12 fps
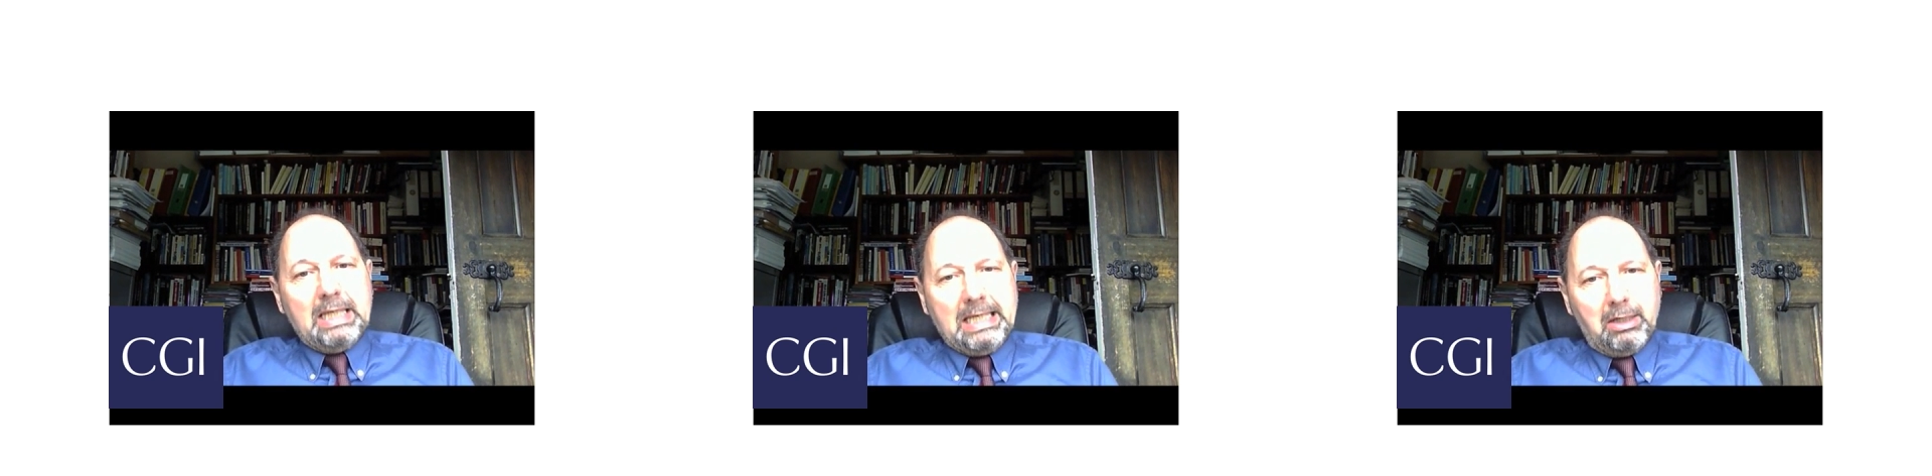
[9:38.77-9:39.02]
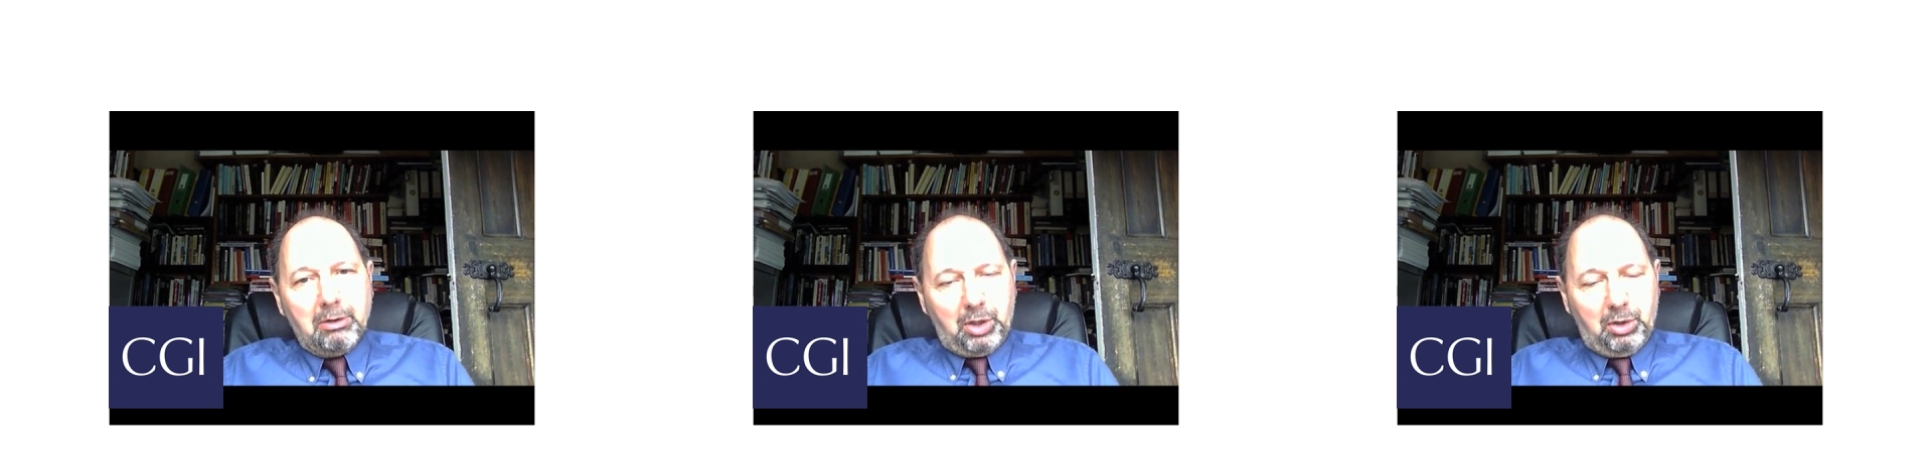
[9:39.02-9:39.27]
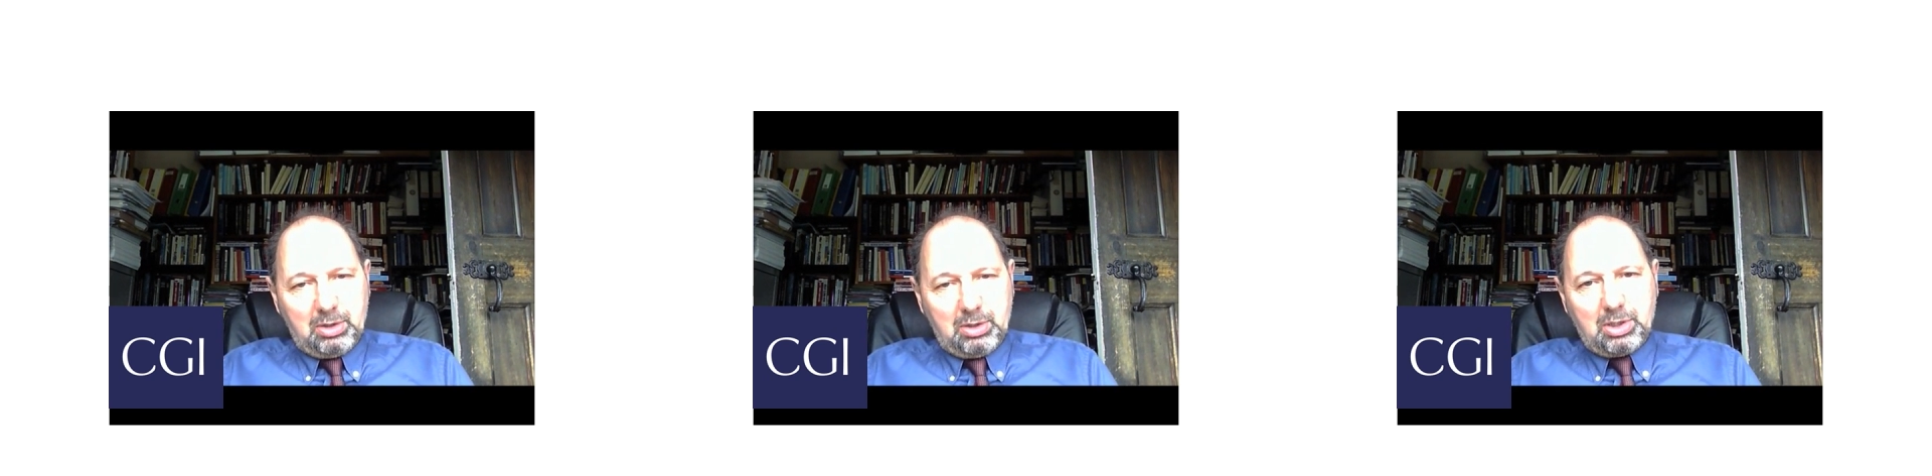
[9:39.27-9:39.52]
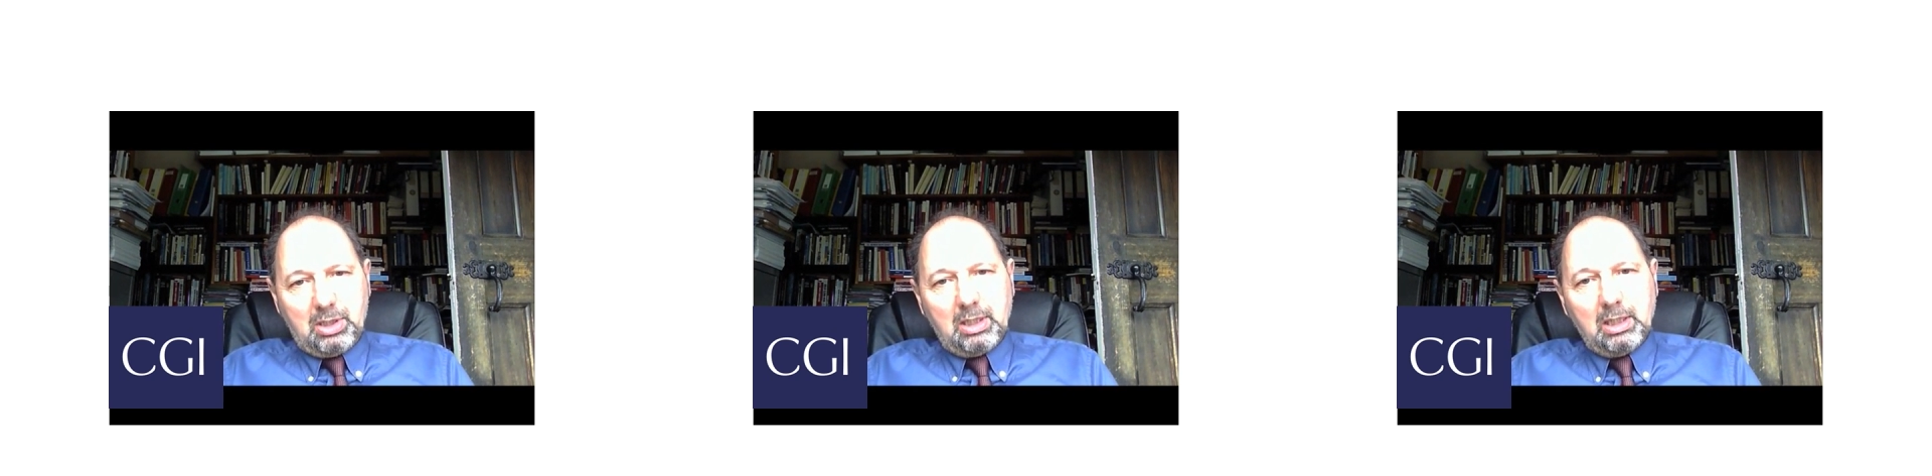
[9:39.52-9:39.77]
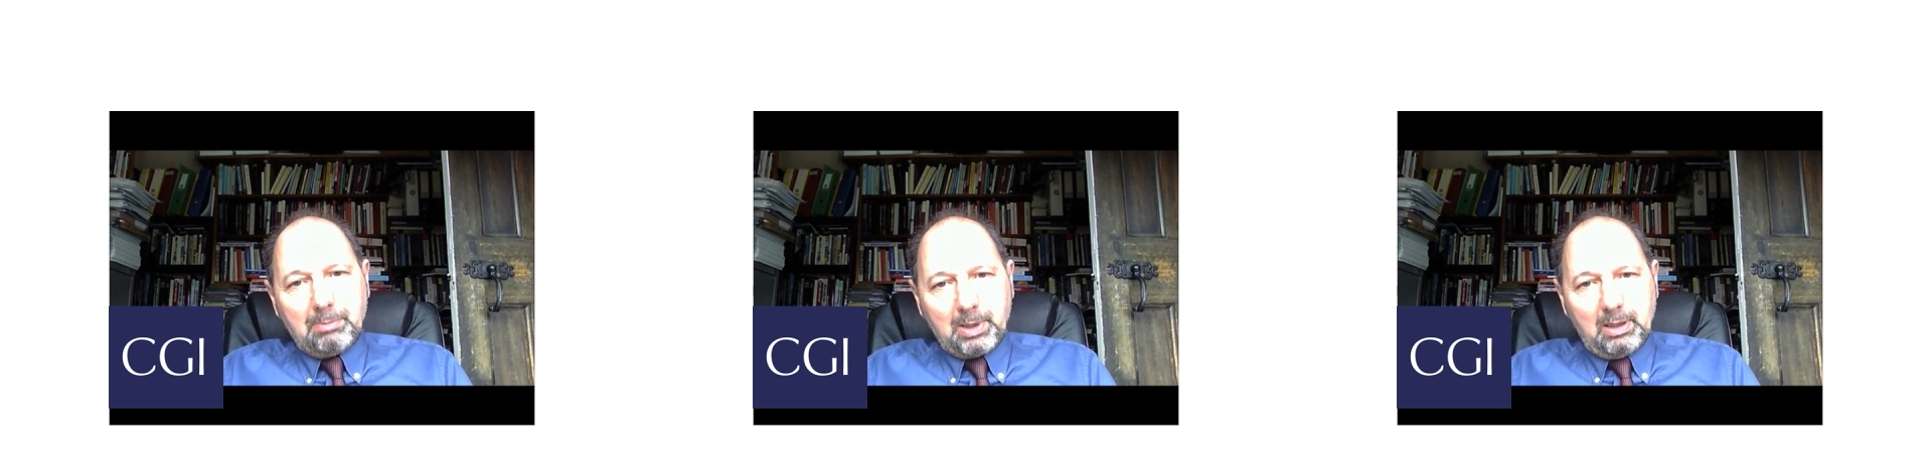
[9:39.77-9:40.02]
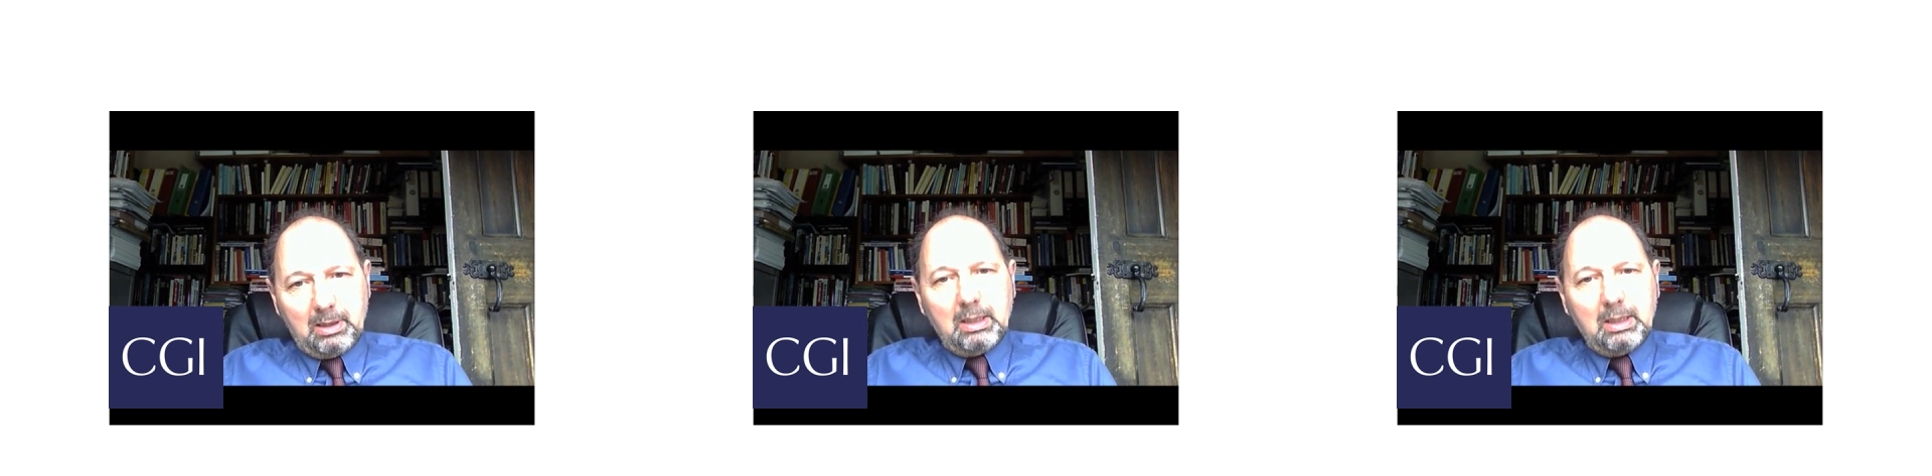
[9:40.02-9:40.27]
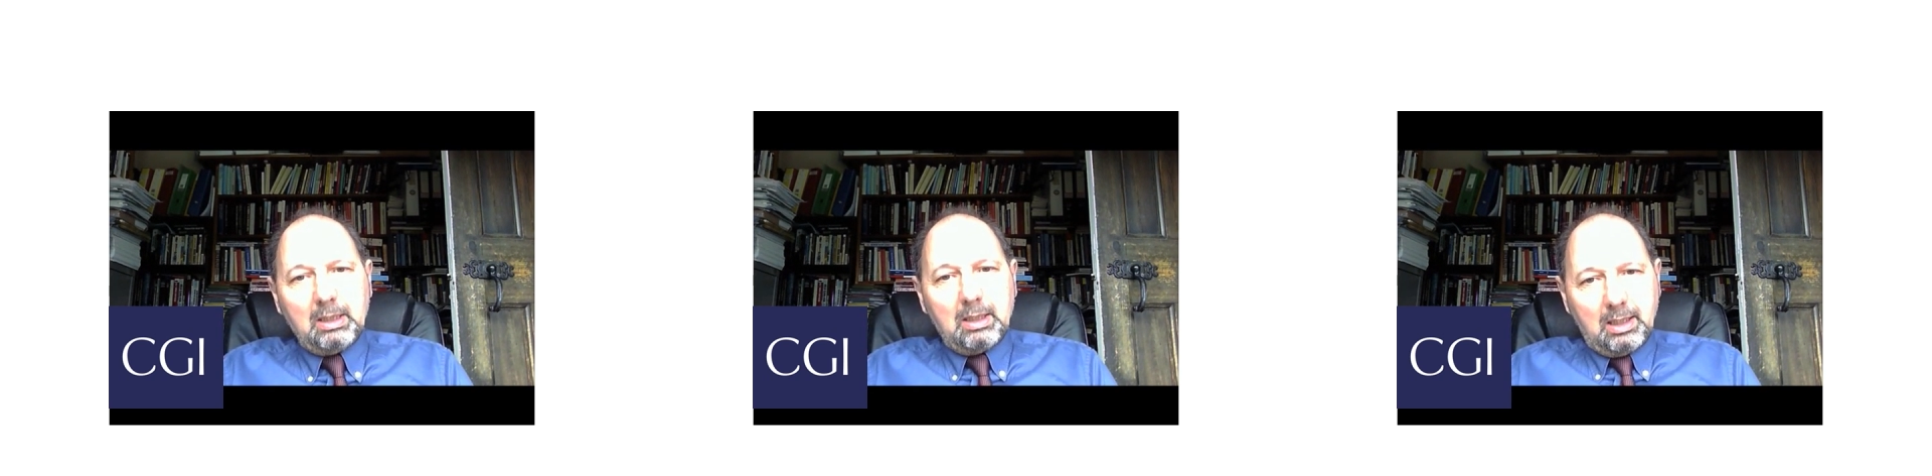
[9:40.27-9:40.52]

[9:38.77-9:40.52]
neocons and the liberal